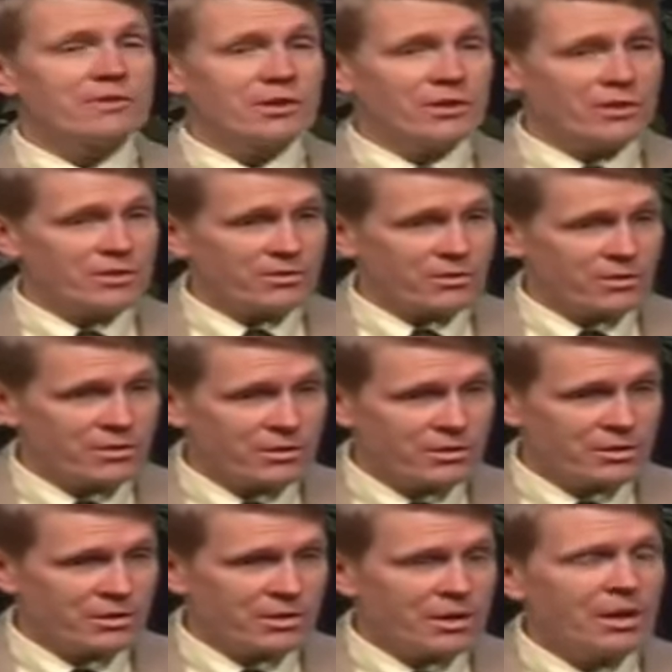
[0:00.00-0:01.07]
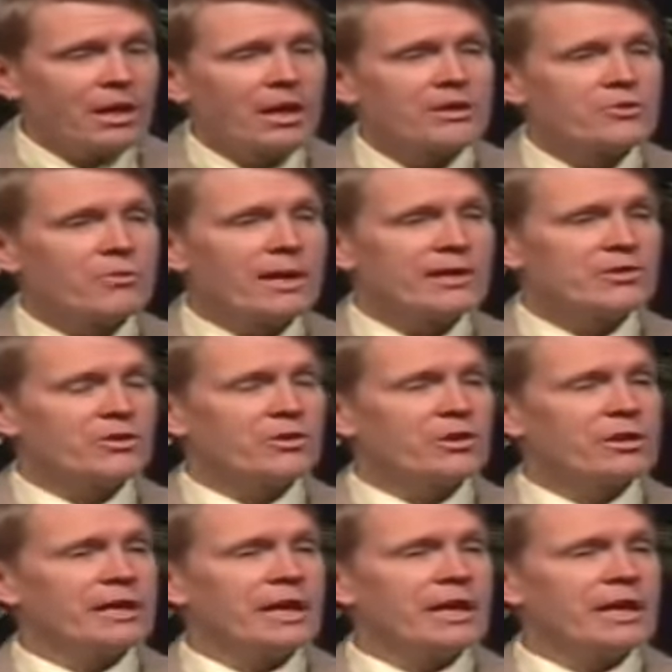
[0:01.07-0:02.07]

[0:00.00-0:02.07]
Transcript: of the earth. Otherwise, you could